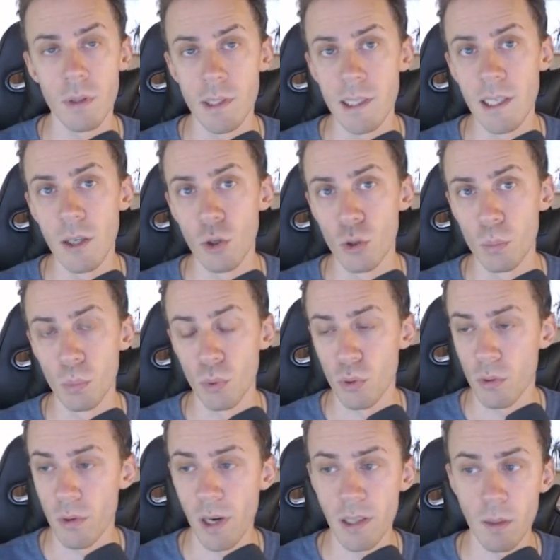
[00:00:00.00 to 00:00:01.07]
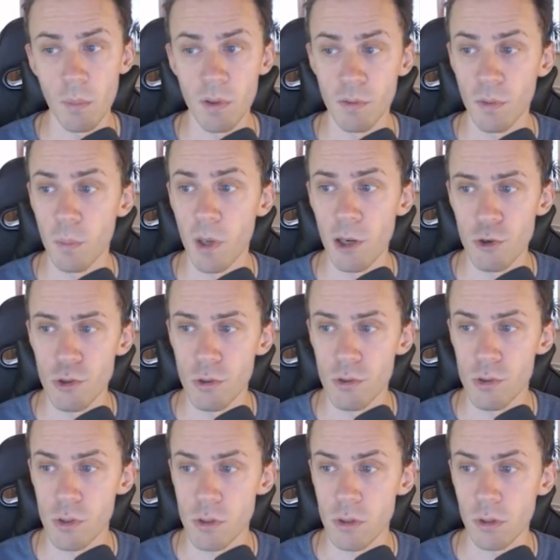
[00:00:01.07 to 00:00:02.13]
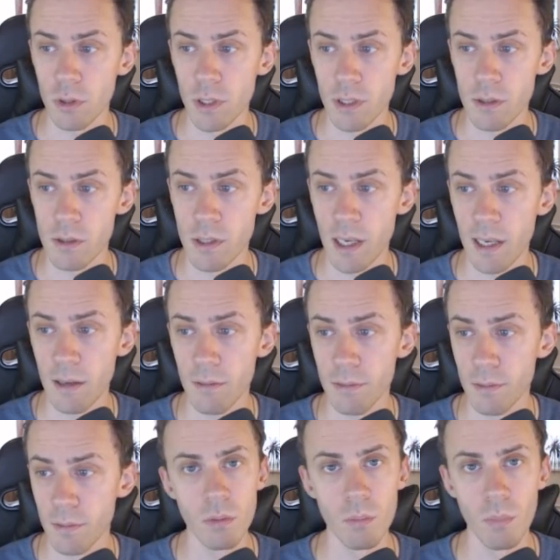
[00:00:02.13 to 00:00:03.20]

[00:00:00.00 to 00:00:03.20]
Here you can put random information, just click save.